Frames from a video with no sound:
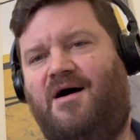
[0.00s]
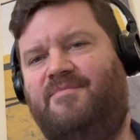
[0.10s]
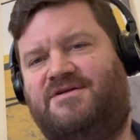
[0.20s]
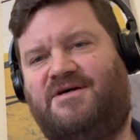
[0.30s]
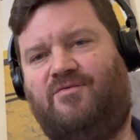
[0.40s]
I'm
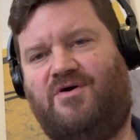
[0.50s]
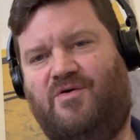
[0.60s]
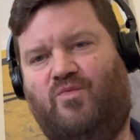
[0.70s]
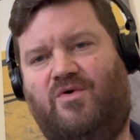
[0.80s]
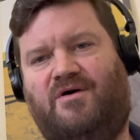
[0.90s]
Nick
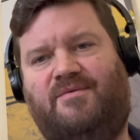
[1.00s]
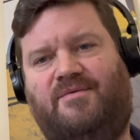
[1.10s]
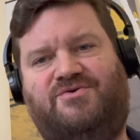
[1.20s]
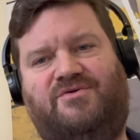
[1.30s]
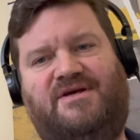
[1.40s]
Tyrone.
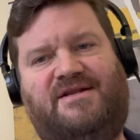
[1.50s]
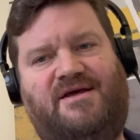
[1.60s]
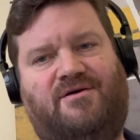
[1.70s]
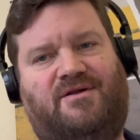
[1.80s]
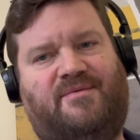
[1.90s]
Welcome to the
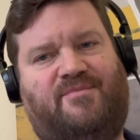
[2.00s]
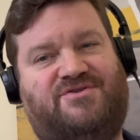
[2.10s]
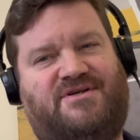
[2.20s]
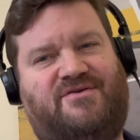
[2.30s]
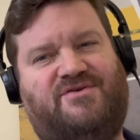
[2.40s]
Neoliberal
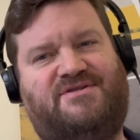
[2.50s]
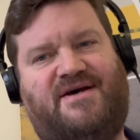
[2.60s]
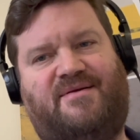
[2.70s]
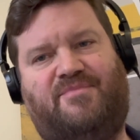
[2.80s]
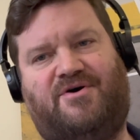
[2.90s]
Centrist
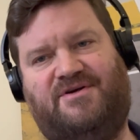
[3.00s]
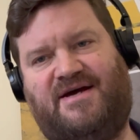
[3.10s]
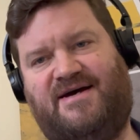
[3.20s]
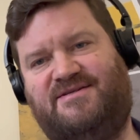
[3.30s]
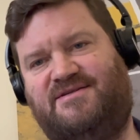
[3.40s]
Dad
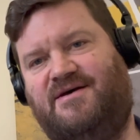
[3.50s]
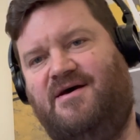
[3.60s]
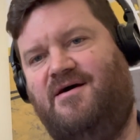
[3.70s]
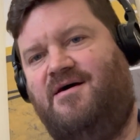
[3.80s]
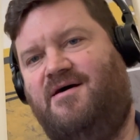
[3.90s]
podcast.
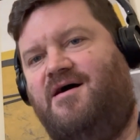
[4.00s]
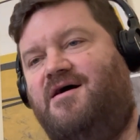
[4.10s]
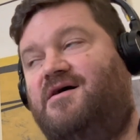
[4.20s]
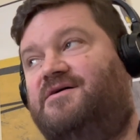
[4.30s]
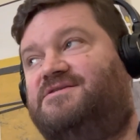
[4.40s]

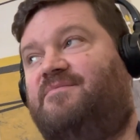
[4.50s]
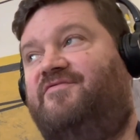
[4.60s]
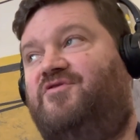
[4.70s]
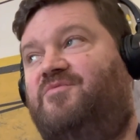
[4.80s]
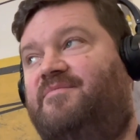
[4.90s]
Some
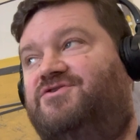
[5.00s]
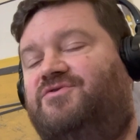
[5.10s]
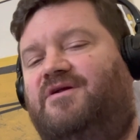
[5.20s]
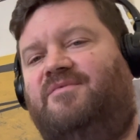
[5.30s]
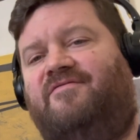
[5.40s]
of you might be
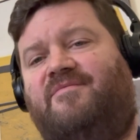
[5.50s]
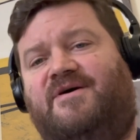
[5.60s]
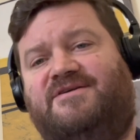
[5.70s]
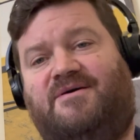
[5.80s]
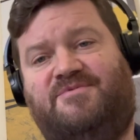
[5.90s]
joining me from
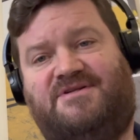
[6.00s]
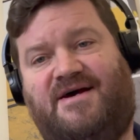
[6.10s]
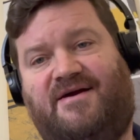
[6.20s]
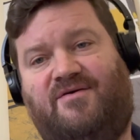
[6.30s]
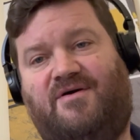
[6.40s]
my
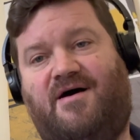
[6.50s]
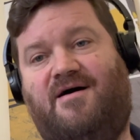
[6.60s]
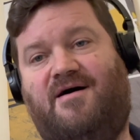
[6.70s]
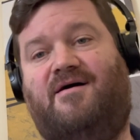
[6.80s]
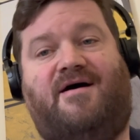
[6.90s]
Substack,
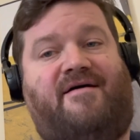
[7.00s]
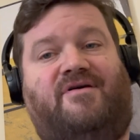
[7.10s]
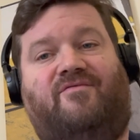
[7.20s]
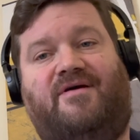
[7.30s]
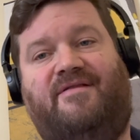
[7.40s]

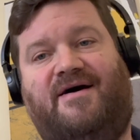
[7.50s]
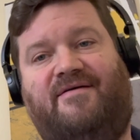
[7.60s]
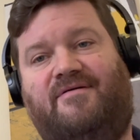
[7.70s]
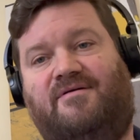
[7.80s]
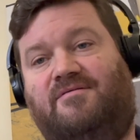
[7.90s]
having read
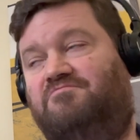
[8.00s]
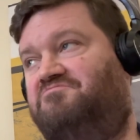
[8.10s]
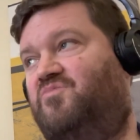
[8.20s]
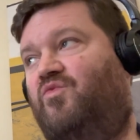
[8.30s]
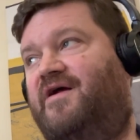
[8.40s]
that for
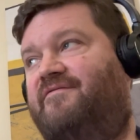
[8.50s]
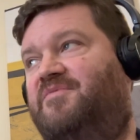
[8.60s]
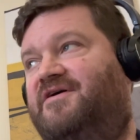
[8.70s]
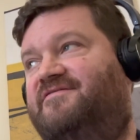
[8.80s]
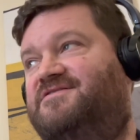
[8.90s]
whatever
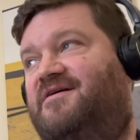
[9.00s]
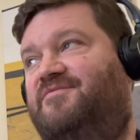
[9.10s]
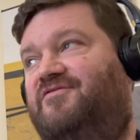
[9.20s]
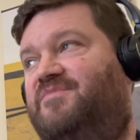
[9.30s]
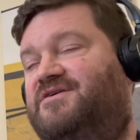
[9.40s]
period of
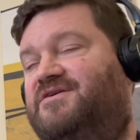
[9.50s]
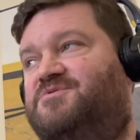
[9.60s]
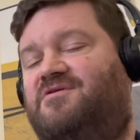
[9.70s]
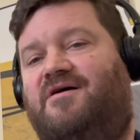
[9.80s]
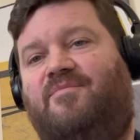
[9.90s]
time you've been a
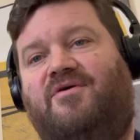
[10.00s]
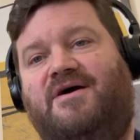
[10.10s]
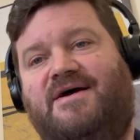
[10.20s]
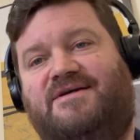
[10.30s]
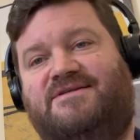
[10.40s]
subscriber.
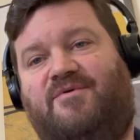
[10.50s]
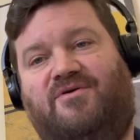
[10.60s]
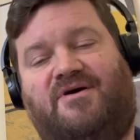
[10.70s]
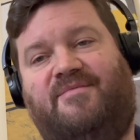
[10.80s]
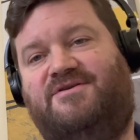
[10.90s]
Some of
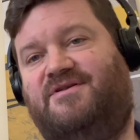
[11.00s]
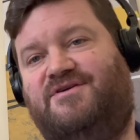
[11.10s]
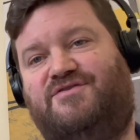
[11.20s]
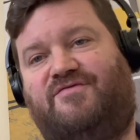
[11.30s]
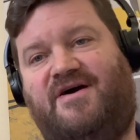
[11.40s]
you are coming to
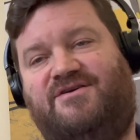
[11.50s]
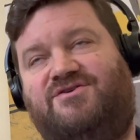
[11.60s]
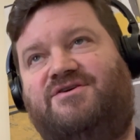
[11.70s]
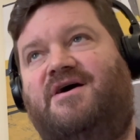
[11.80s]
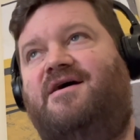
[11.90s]
this
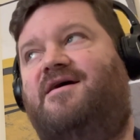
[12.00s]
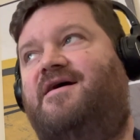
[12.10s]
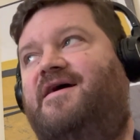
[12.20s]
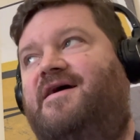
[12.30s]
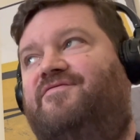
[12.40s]
fresh.
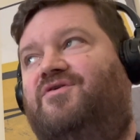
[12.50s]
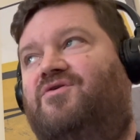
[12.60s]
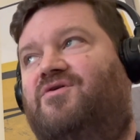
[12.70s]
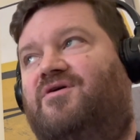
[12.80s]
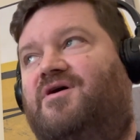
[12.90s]
If
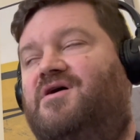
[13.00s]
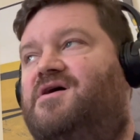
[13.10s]
you're